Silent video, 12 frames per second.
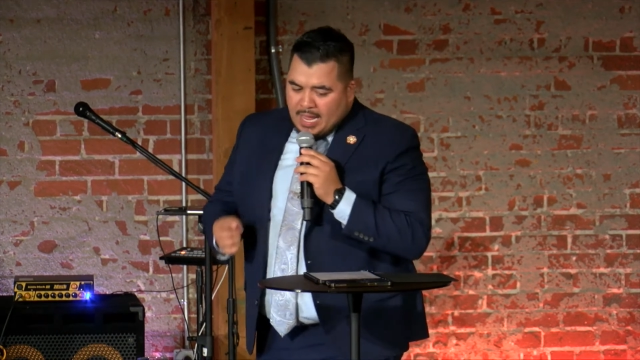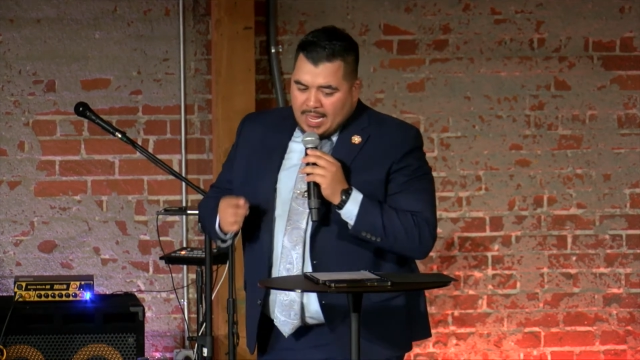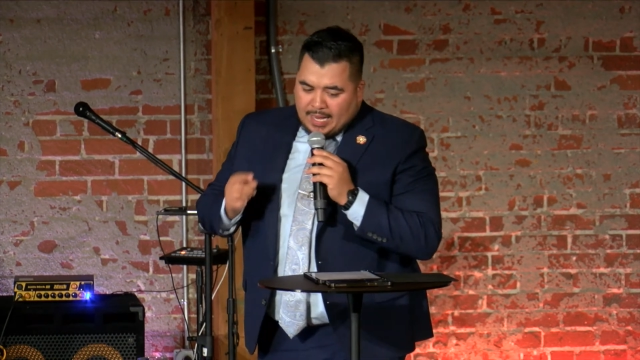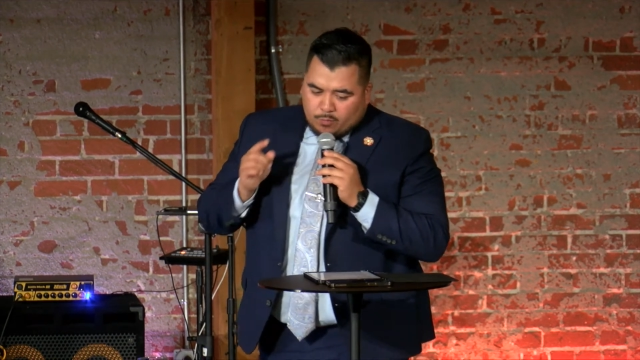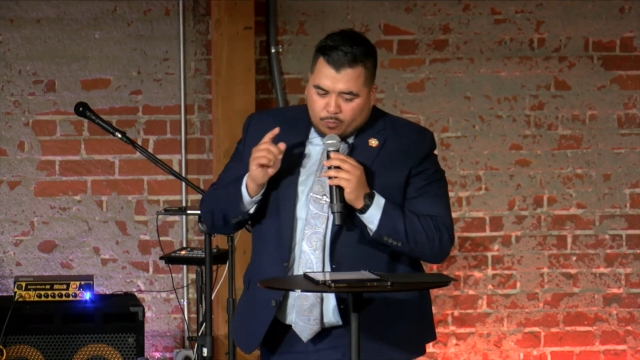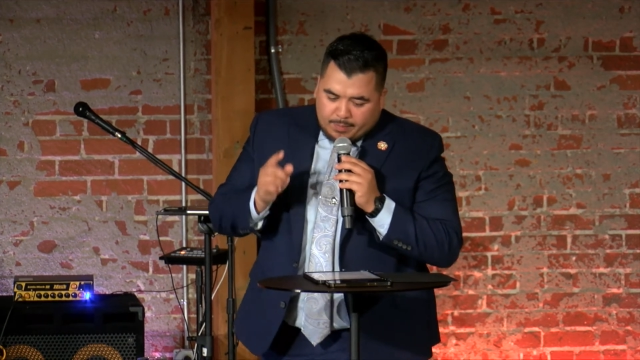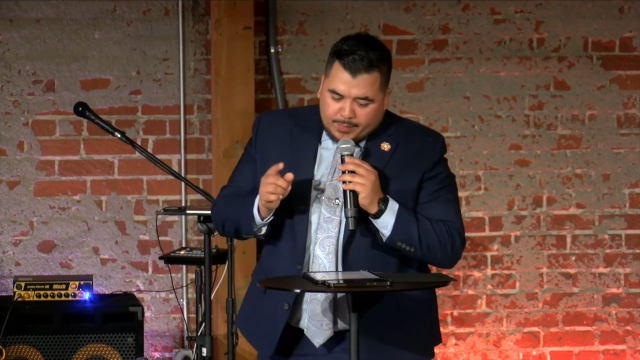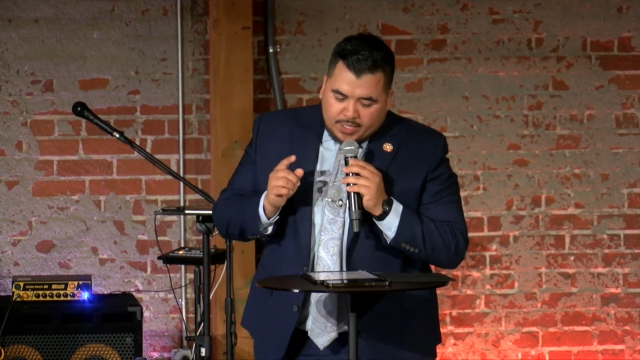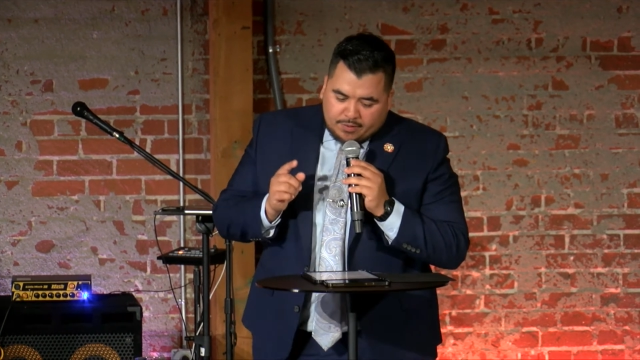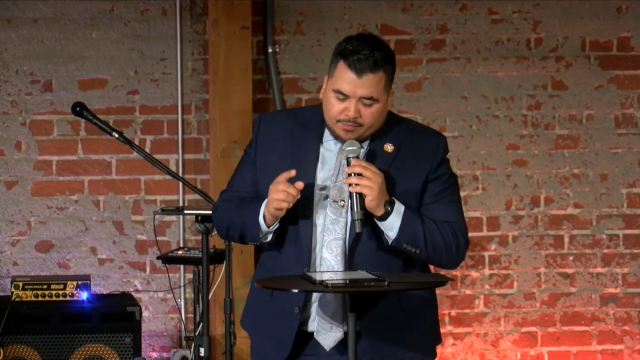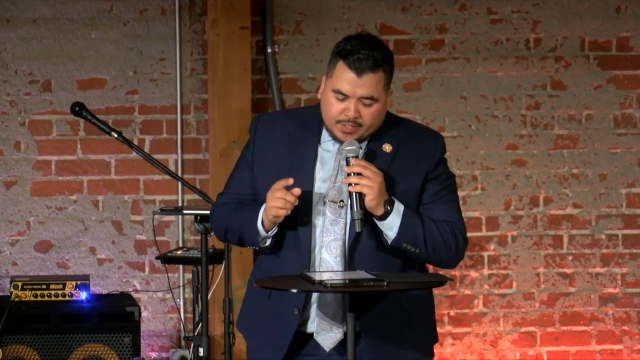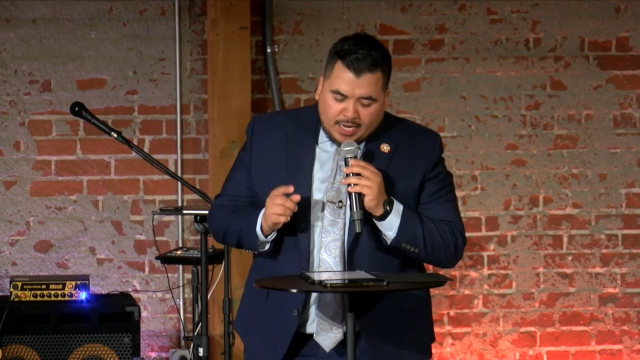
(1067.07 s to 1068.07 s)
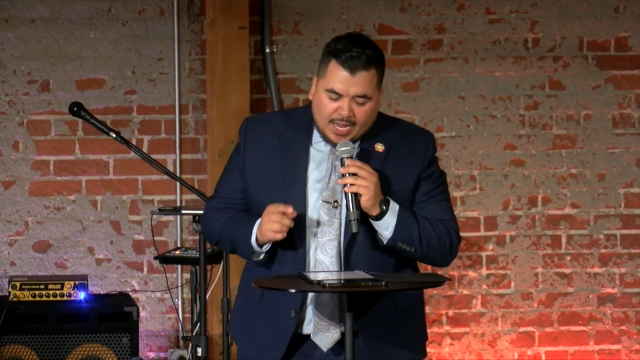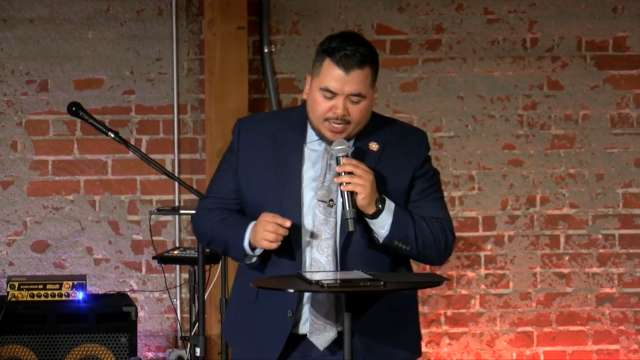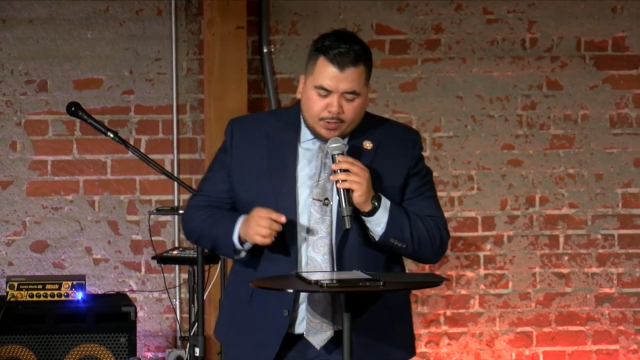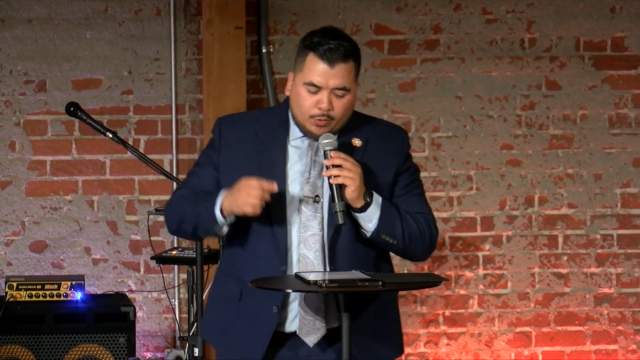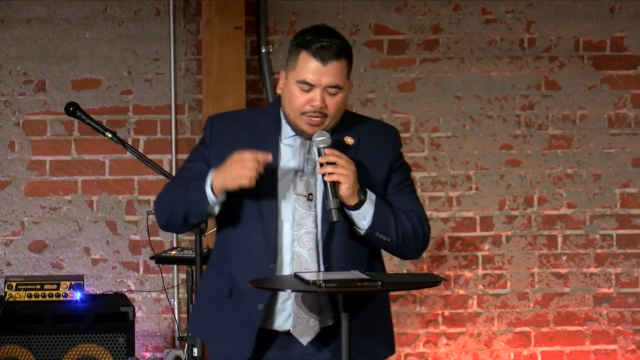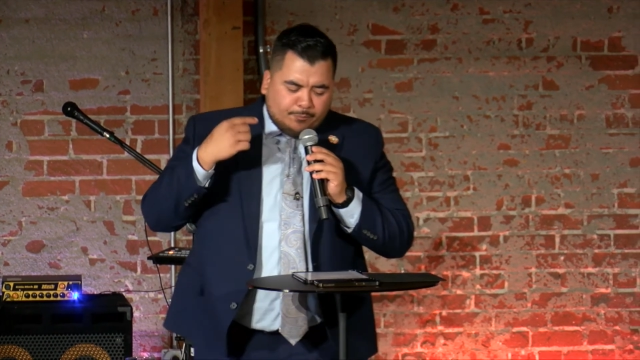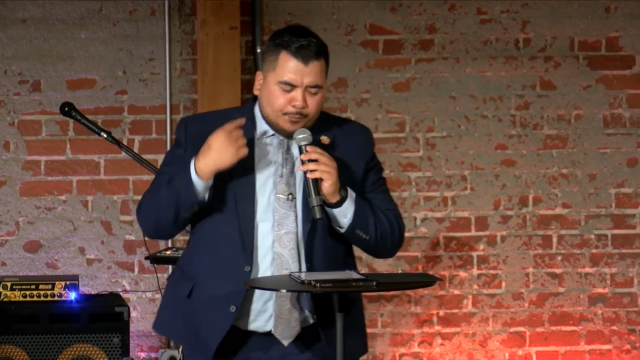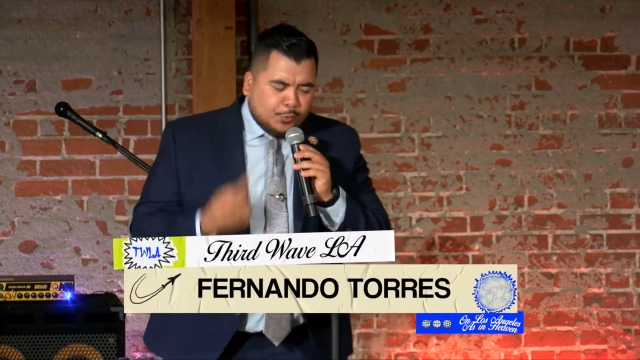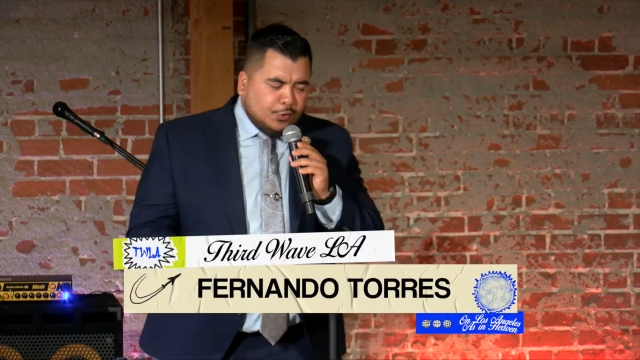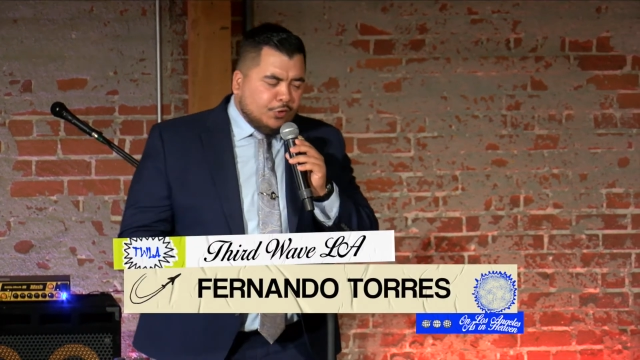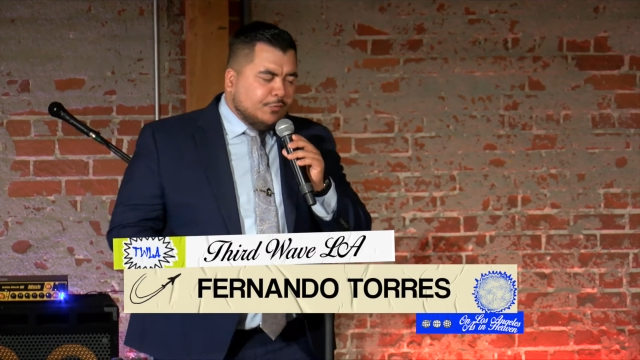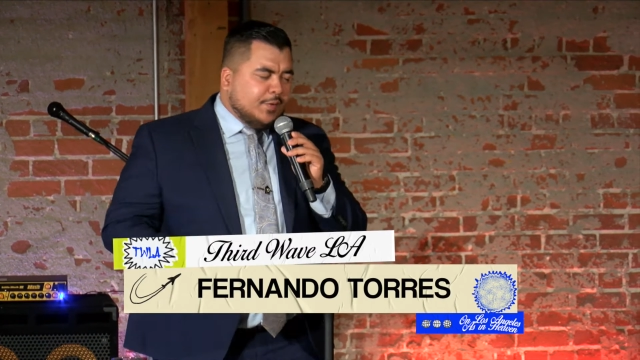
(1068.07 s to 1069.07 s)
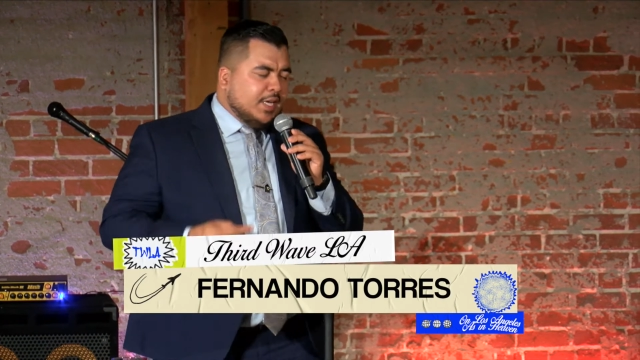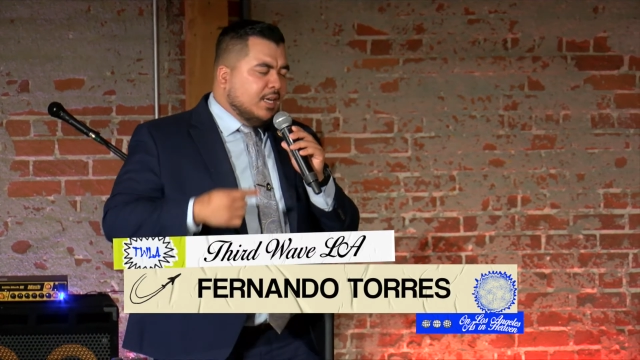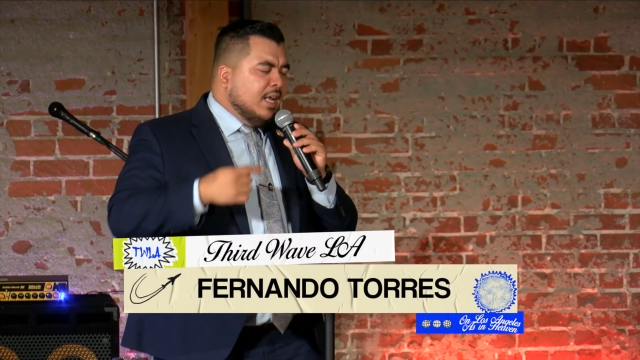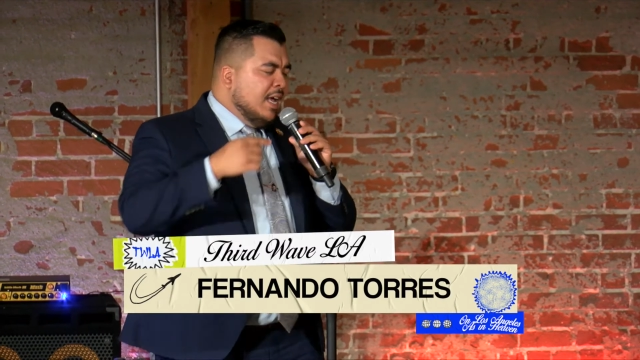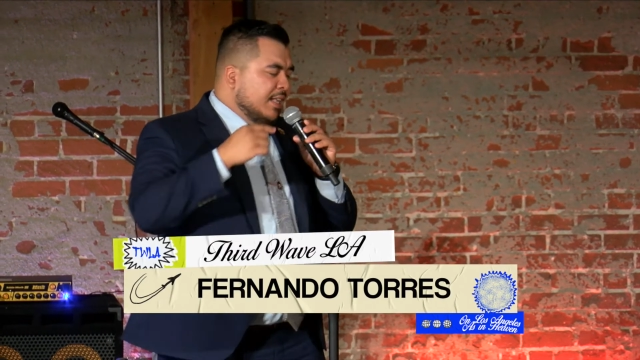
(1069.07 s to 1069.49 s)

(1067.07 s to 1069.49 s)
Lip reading: and women of God who have proven